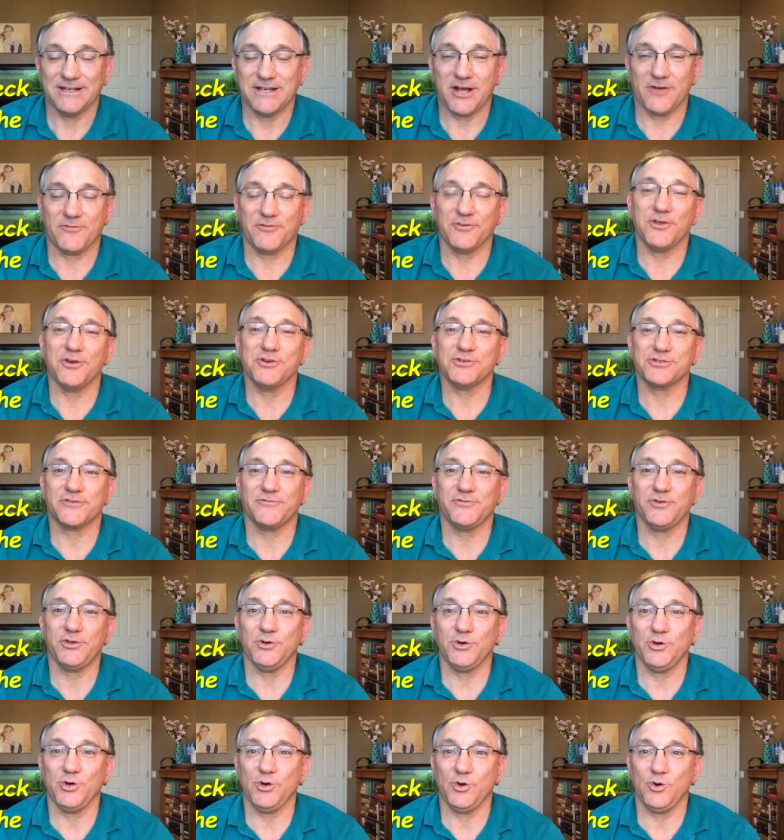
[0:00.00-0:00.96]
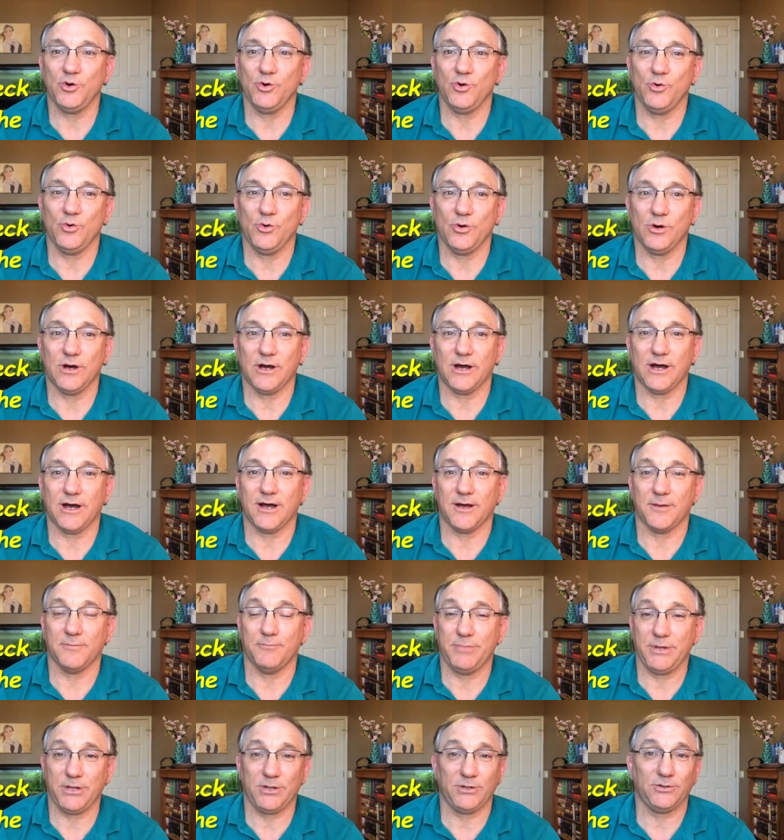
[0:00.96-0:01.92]
Now for those of you who uh,
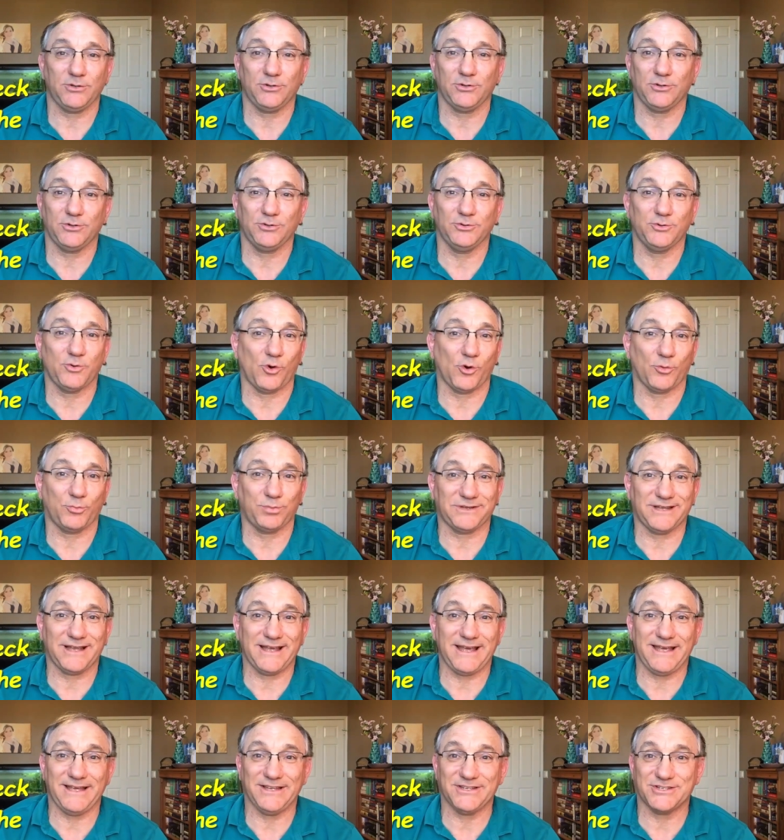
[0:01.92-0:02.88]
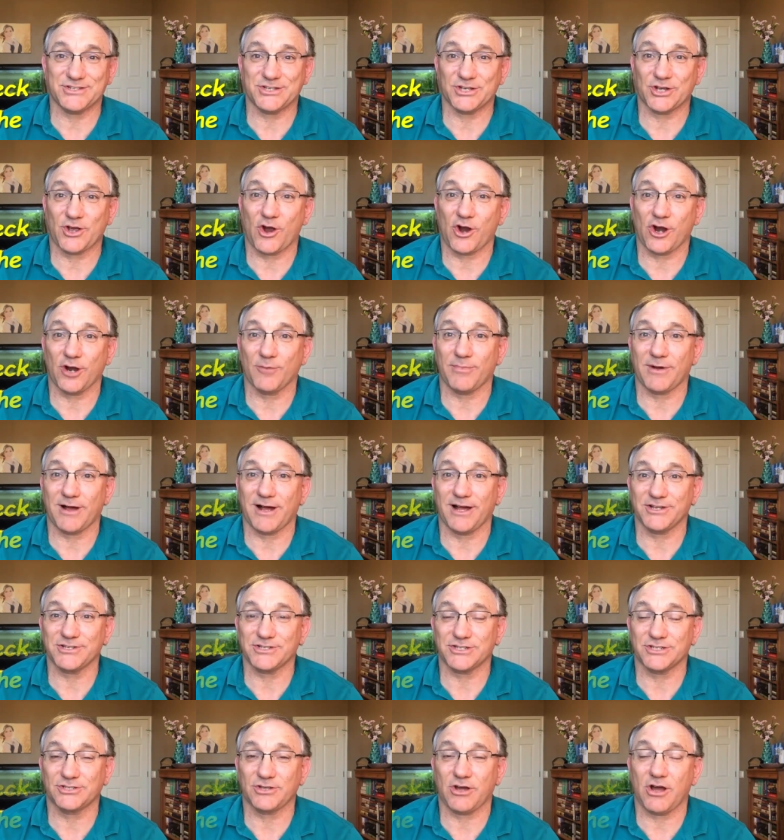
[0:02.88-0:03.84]
build or play cigar
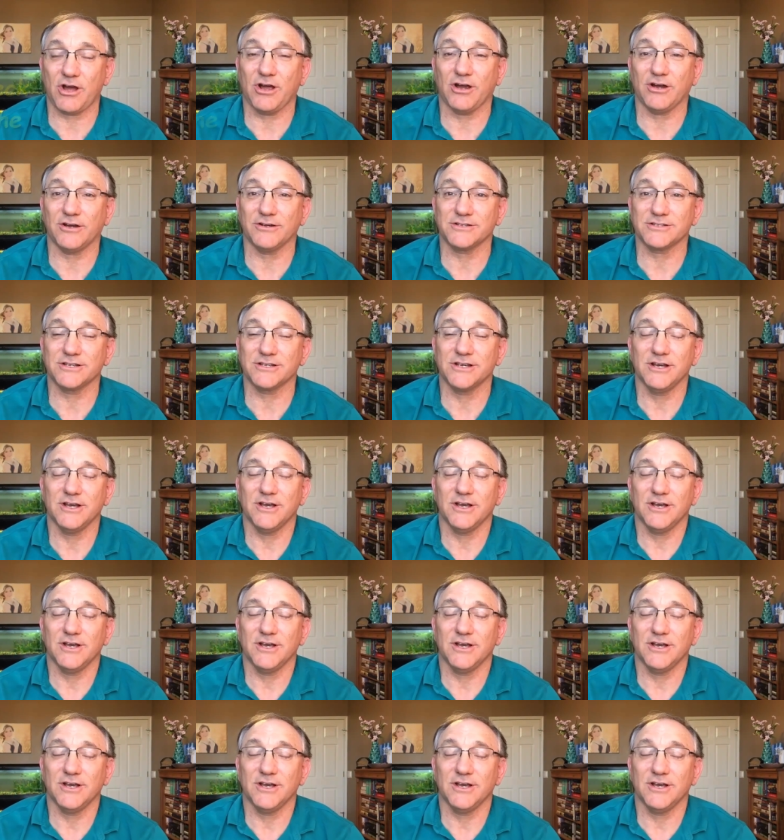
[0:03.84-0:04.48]
box guitars,